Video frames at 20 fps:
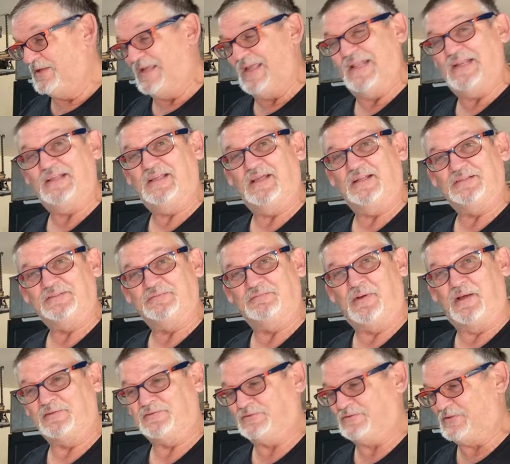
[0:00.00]
any kind of
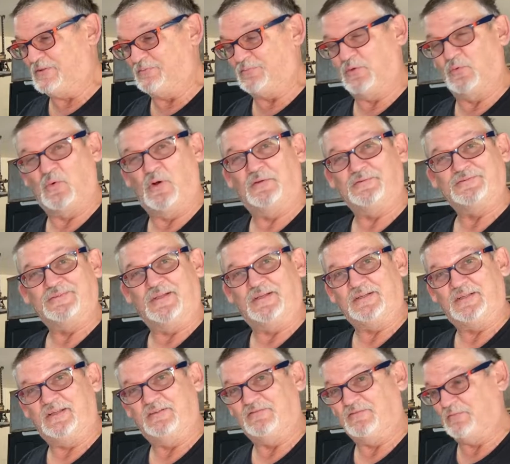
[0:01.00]
sponsorship, Dewalt's not
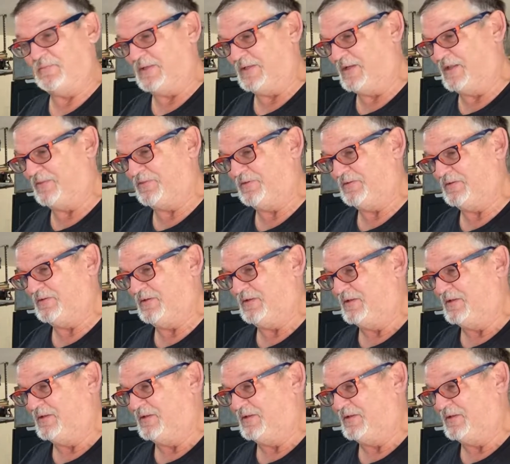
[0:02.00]
giving me nothing.